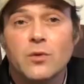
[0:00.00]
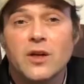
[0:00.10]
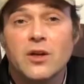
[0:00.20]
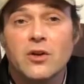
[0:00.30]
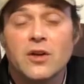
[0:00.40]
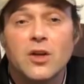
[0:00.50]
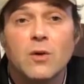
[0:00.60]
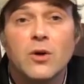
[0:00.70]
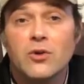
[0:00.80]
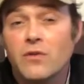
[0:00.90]
Whitaker and
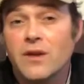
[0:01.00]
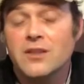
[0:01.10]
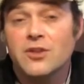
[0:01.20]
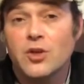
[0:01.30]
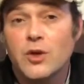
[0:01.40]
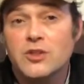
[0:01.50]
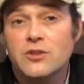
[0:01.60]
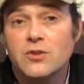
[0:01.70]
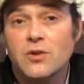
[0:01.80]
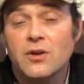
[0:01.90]
co-owner of Next
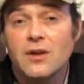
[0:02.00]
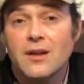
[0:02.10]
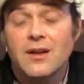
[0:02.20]
Generation Tour.